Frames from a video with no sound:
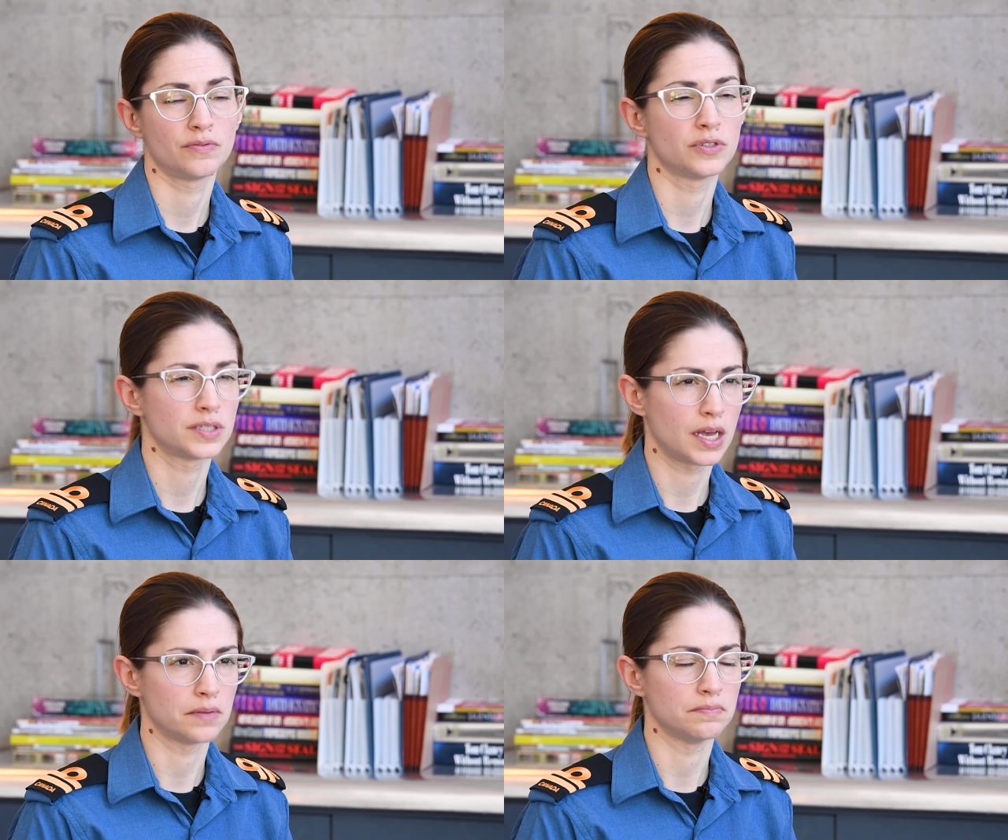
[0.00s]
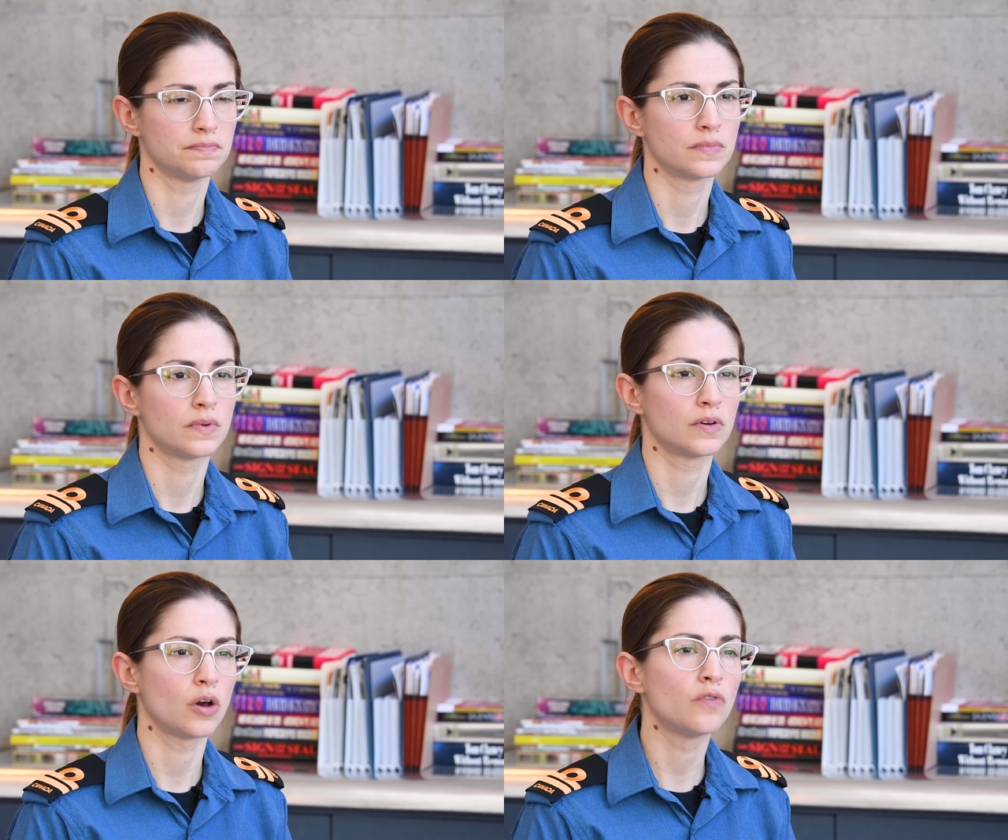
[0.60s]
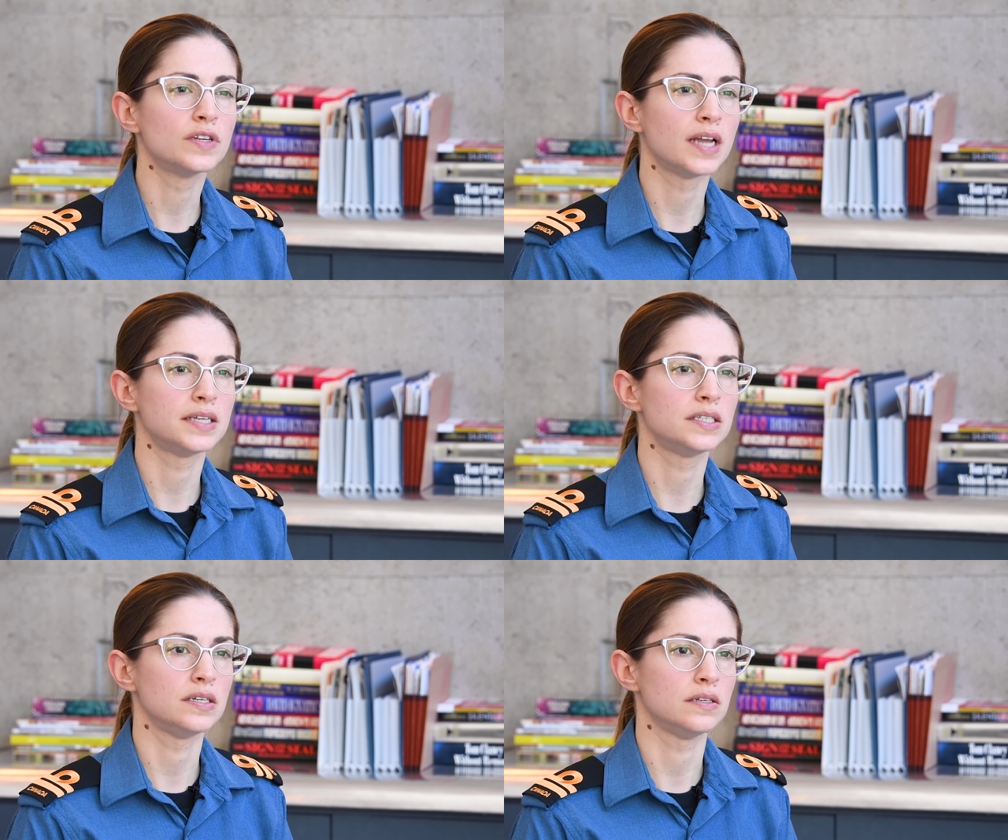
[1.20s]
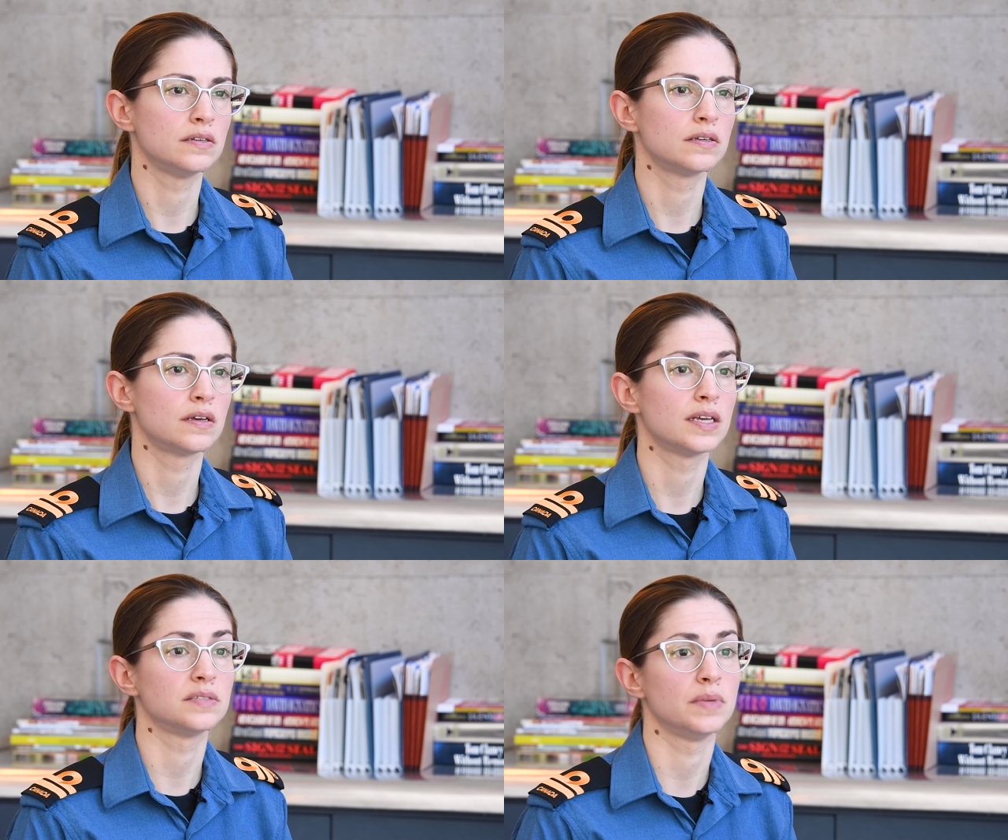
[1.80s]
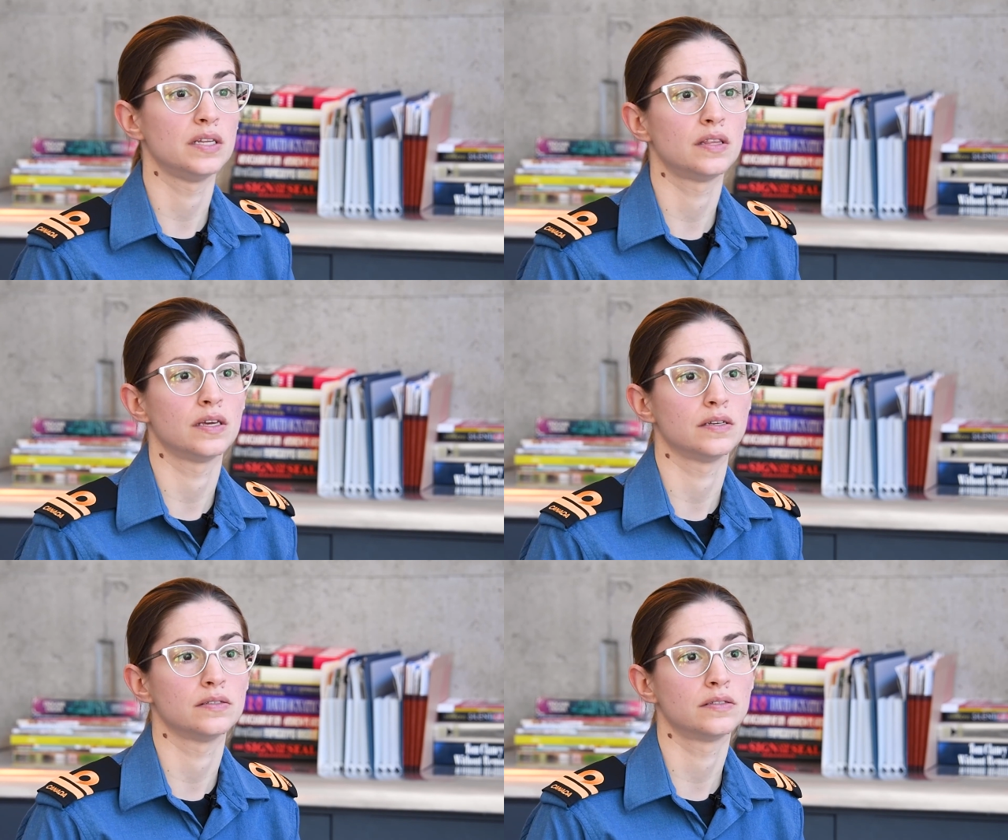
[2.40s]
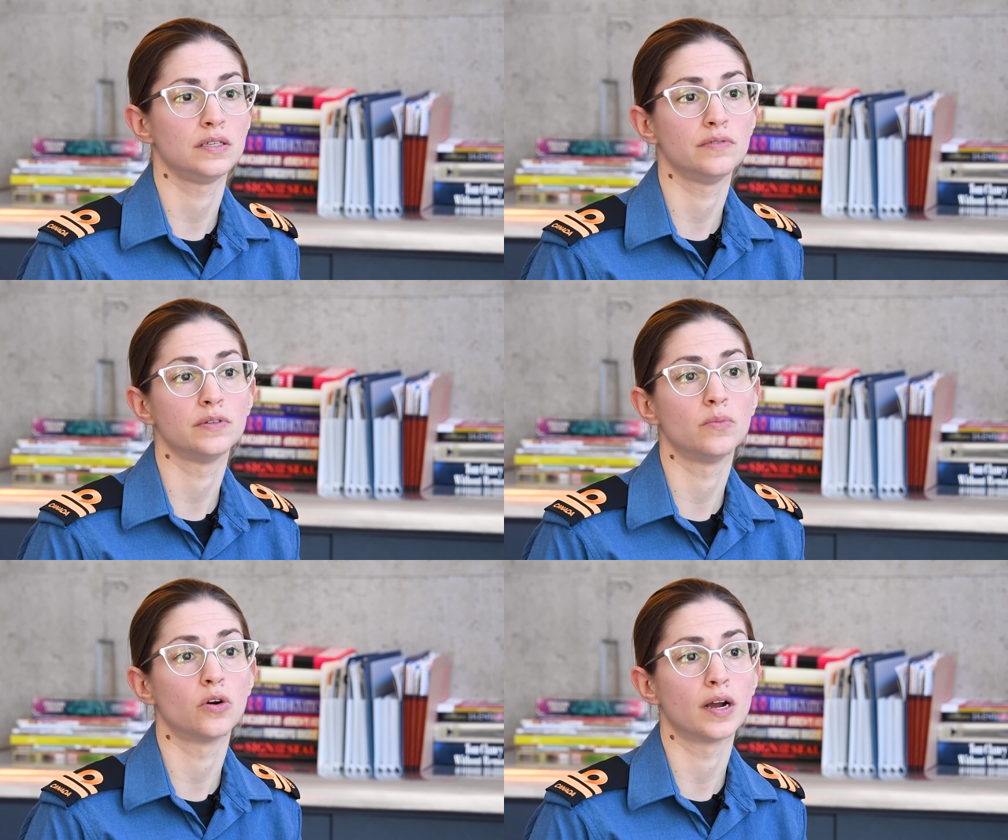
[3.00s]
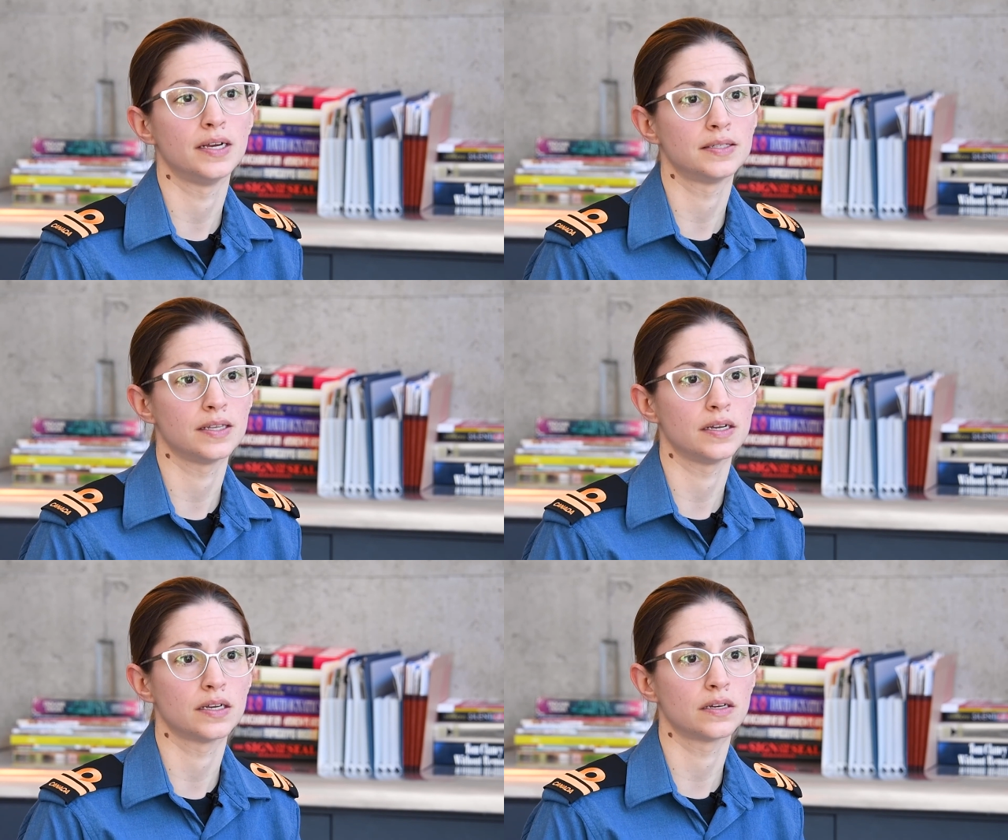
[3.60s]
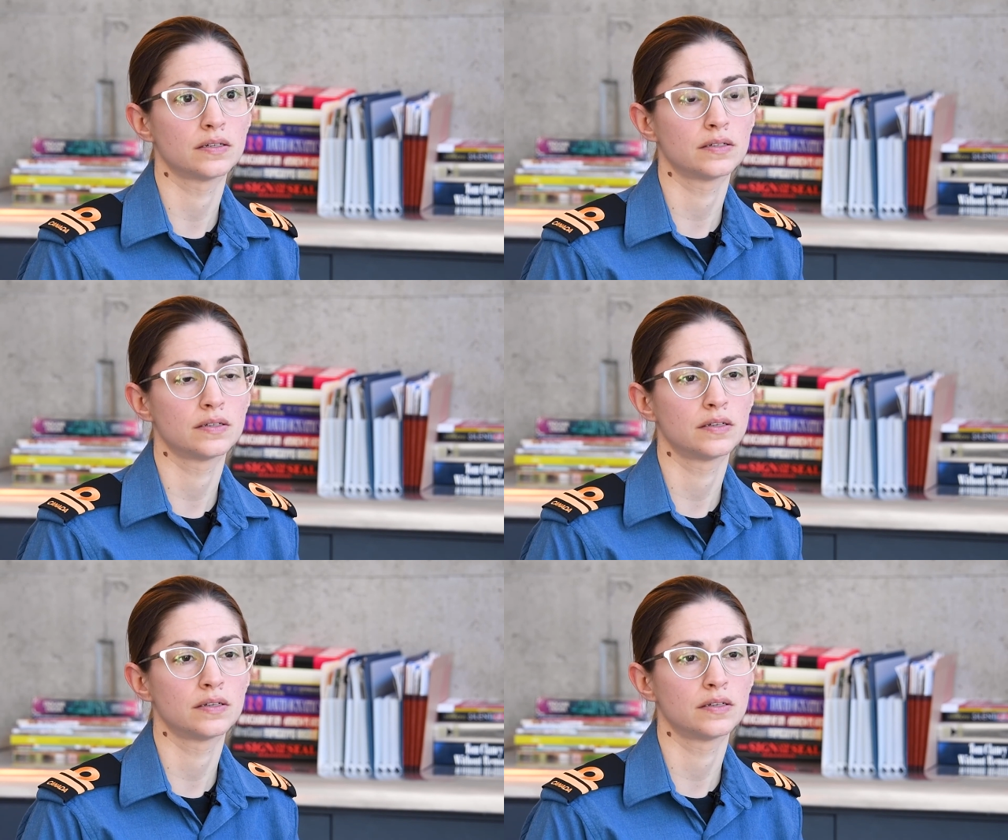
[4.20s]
For some, COVID-19 has made things even more isolating.